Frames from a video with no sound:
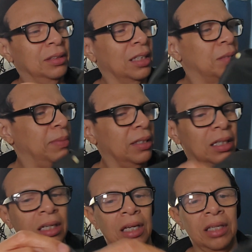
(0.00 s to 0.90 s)
Explain
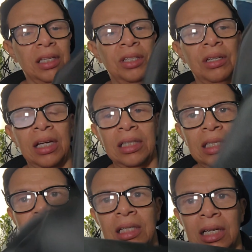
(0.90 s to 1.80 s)
it. Then you got
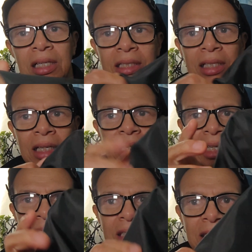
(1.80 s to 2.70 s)
this kind of like
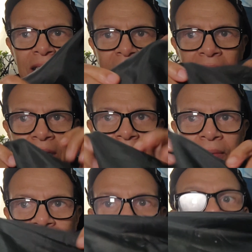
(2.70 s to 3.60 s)
a silky.
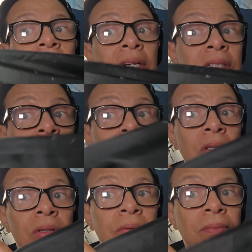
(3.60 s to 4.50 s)
This will last
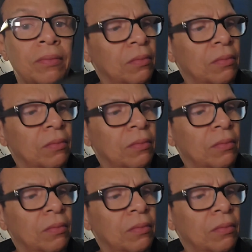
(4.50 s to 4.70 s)
longer.